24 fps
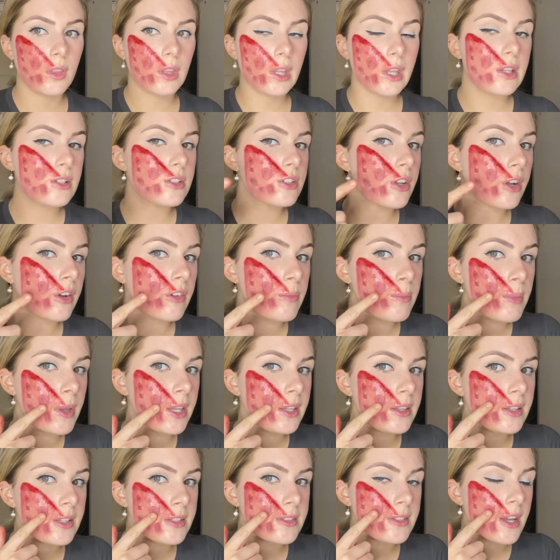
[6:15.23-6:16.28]
So I've
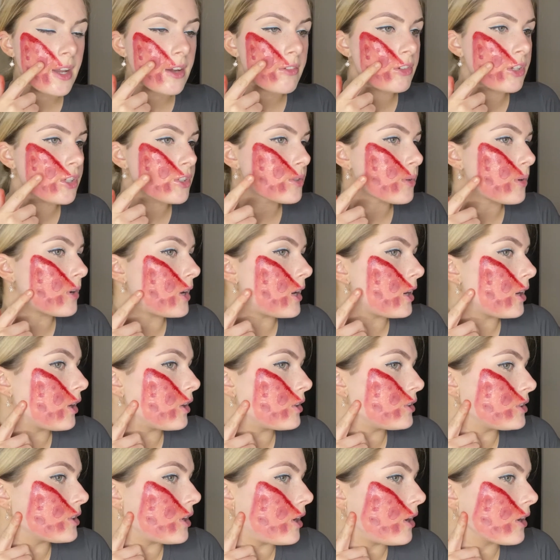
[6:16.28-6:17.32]
made these areas quite a
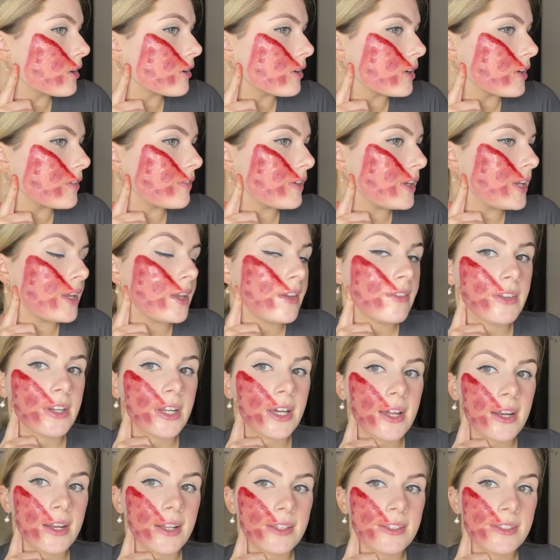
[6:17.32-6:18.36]
lot darker, and I've even
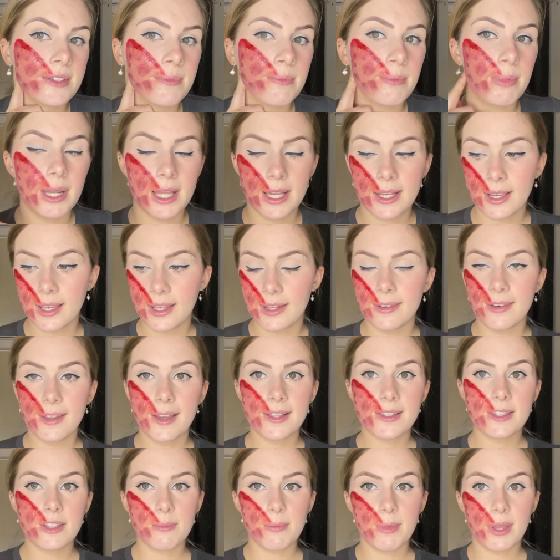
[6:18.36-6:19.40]
added some black in
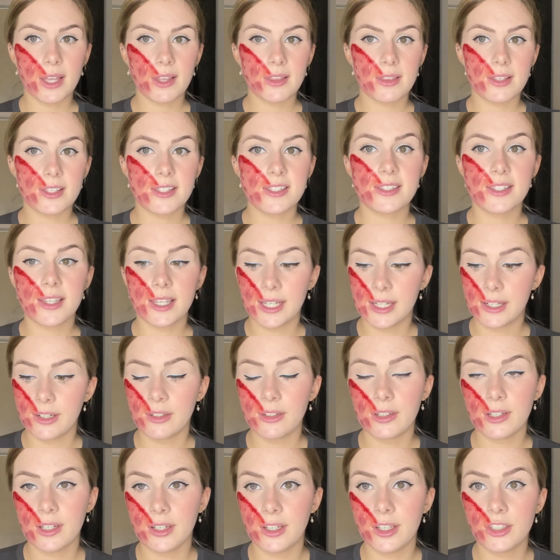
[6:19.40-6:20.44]
there to make this skin
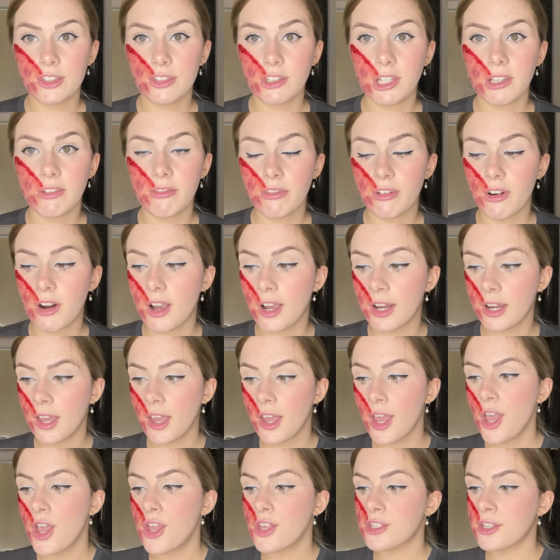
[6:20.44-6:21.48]
look literally fried.
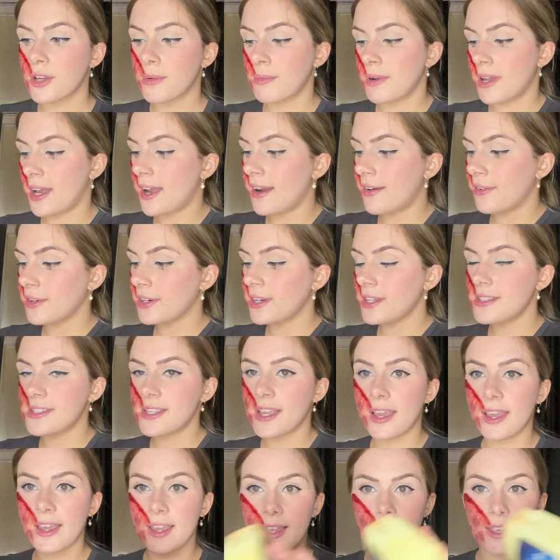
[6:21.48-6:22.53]
So I'm now going to
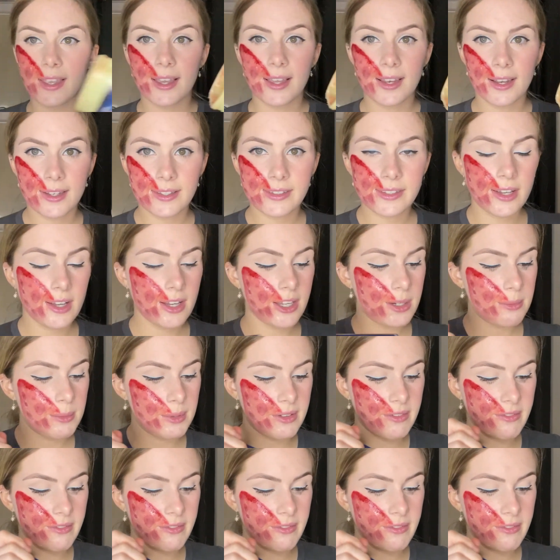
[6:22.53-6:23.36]
take a tiny bit of